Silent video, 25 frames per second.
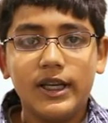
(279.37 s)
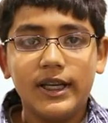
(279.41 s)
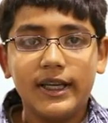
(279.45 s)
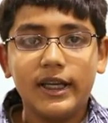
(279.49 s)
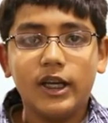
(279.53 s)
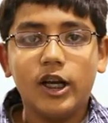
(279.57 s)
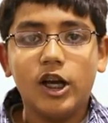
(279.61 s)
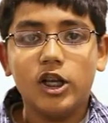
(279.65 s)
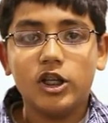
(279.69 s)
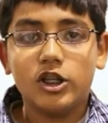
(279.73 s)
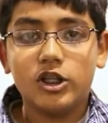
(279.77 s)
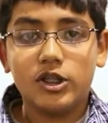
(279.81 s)

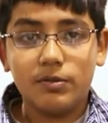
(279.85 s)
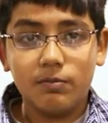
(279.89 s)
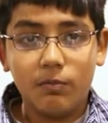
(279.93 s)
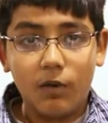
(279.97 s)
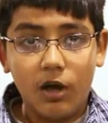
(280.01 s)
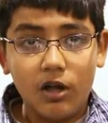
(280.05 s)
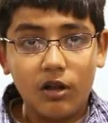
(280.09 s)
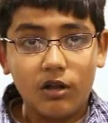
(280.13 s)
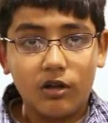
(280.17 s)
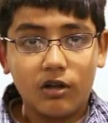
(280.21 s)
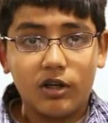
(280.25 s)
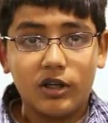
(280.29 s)
It got
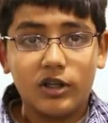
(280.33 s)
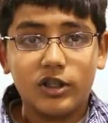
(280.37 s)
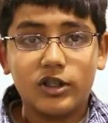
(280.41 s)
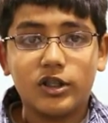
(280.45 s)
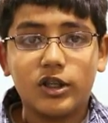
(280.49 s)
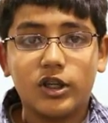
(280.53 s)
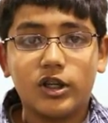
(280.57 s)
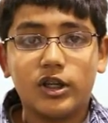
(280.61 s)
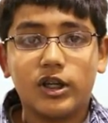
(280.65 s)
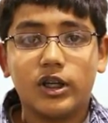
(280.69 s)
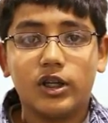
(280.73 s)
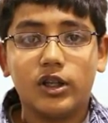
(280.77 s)
smaller. It
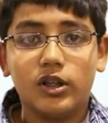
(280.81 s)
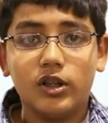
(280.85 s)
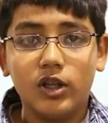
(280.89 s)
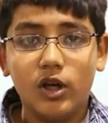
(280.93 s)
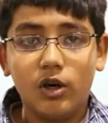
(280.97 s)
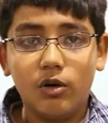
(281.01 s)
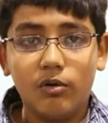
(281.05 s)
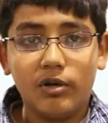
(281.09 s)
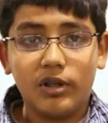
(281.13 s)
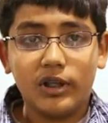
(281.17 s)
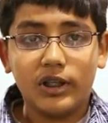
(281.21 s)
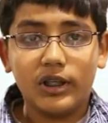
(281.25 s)
started
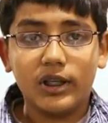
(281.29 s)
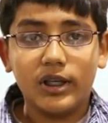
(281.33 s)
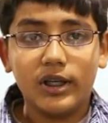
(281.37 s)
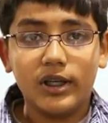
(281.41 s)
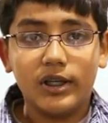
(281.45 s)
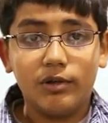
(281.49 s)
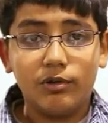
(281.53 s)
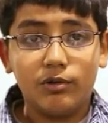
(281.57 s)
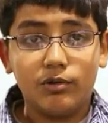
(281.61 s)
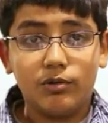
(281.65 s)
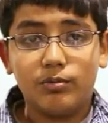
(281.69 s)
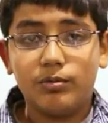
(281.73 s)
glowing,
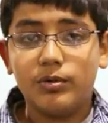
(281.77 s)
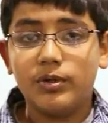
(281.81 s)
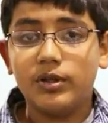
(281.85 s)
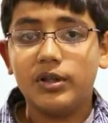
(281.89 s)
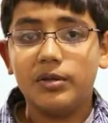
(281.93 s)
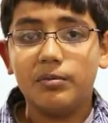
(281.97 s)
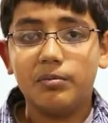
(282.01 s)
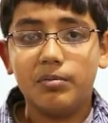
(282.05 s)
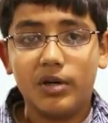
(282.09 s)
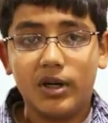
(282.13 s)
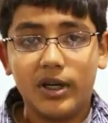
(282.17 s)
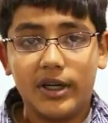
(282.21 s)
and it was
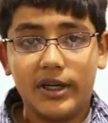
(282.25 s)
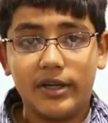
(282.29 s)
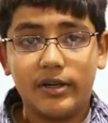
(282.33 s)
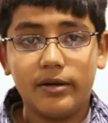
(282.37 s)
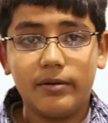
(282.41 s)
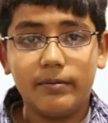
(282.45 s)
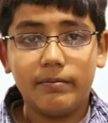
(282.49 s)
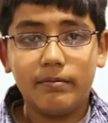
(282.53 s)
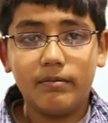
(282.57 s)
really bright.